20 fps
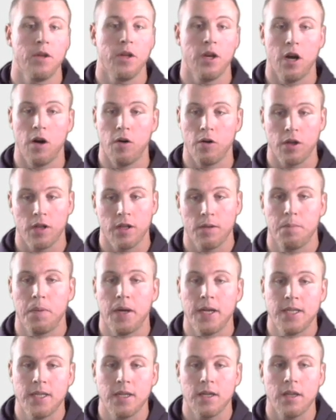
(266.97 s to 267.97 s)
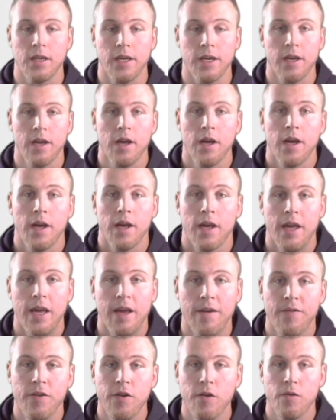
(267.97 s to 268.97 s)
You know, basically,
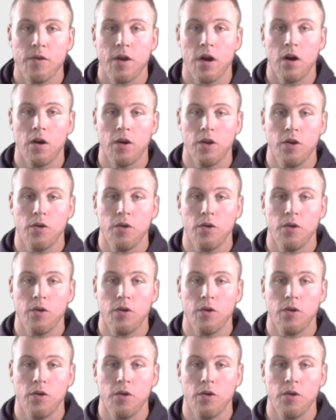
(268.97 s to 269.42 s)
if you know,